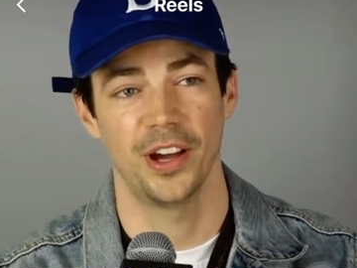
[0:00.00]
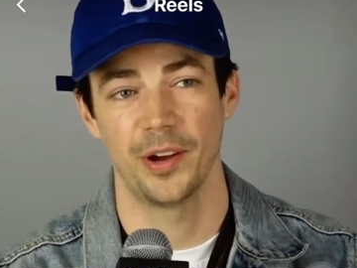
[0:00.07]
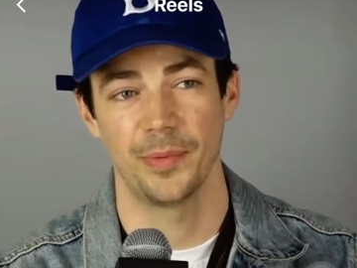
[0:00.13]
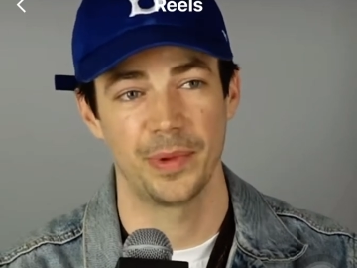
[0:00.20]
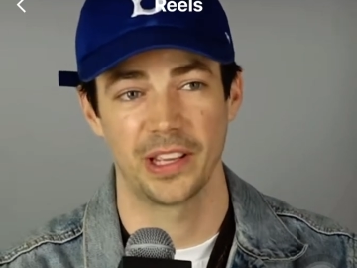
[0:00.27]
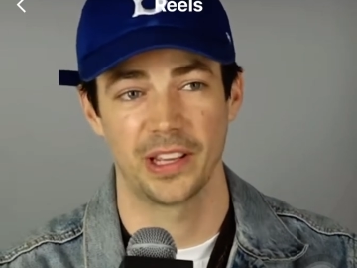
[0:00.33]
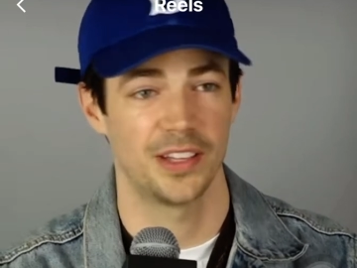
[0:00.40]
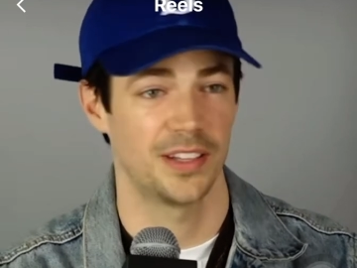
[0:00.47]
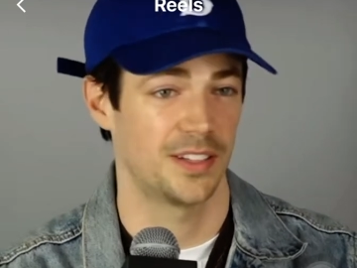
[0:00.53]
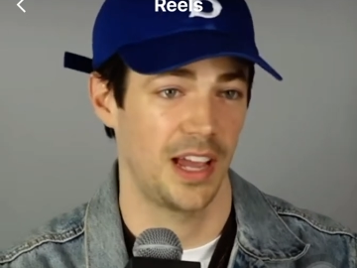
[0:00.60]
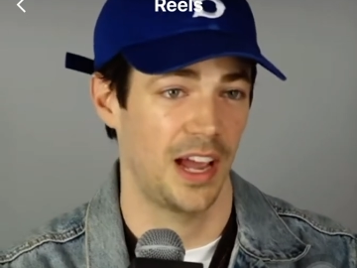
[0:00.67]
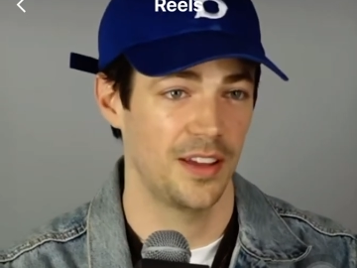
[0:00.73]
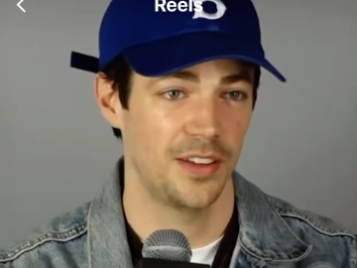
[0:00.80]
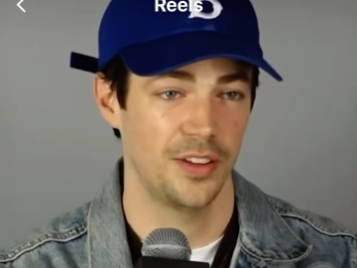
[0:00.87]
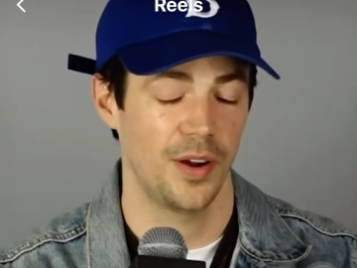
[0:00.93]
I mean, because
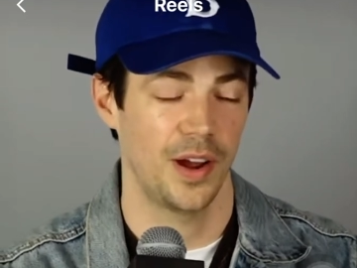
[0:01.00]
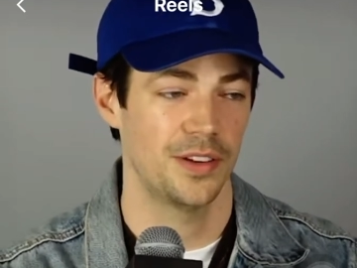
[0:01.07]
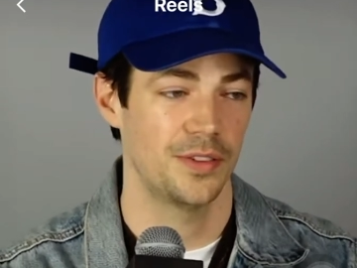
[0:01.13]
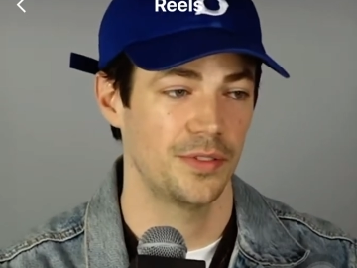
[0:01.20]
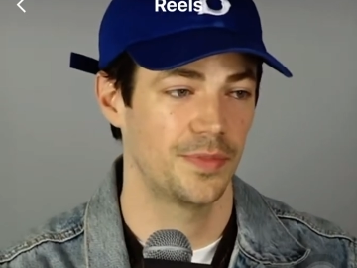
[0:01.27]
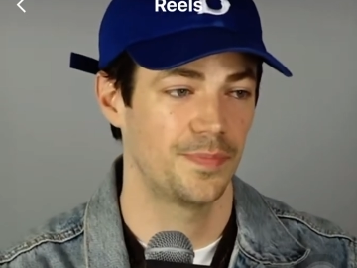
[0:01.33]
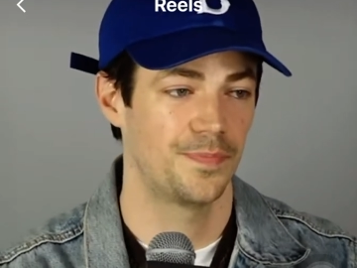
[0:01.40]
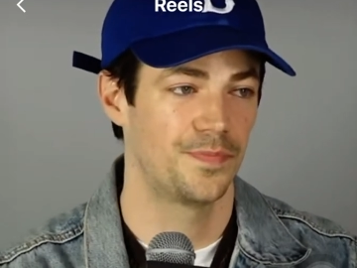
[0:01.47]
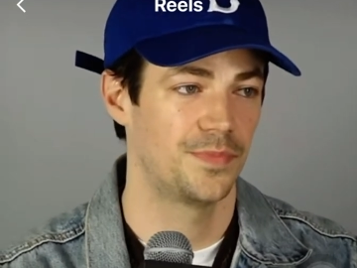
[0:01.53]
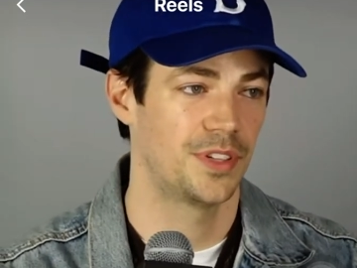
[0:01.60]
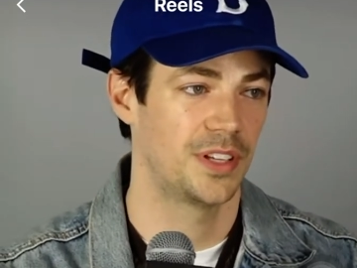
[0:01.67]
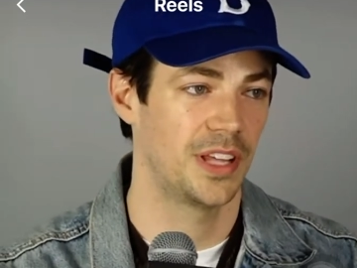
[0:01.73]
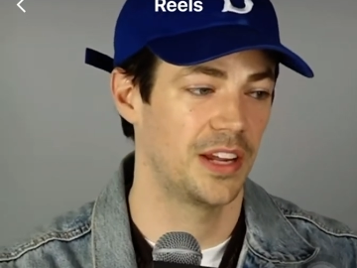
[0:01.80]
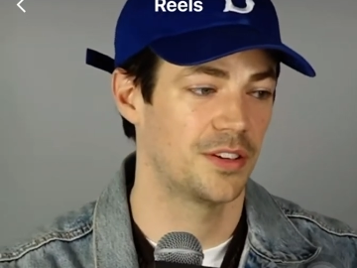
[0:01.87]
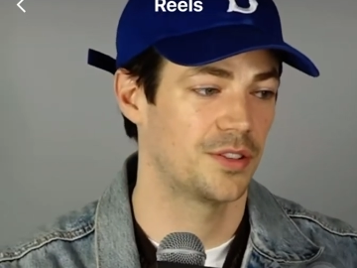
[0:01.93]
I you know I do the
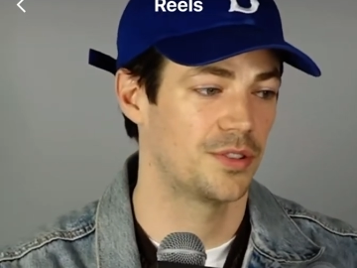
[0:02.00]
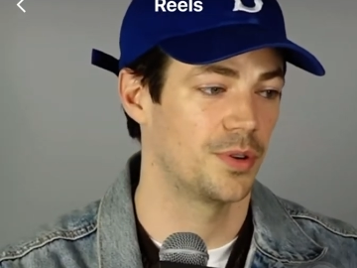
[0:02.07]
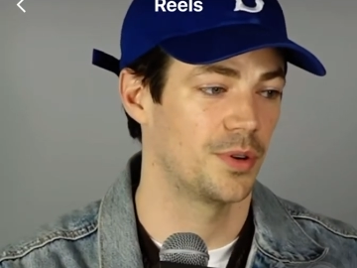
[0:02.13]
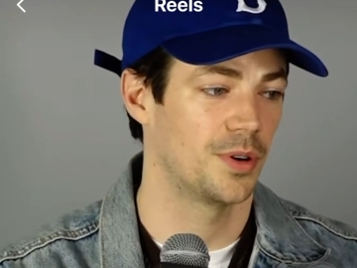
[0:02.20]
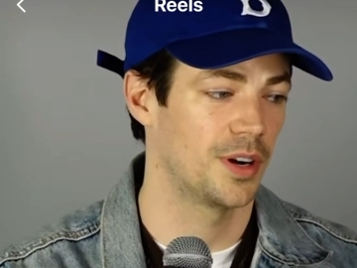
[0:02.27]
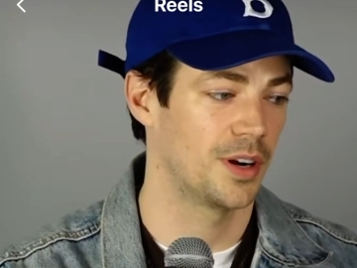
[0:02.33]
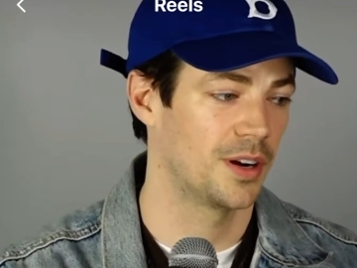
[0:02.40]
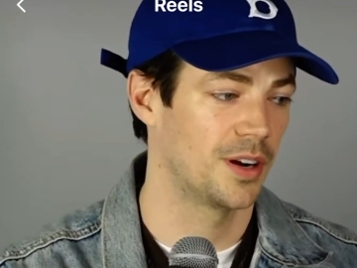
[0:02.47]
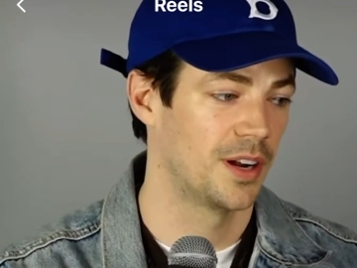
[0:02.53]
stage door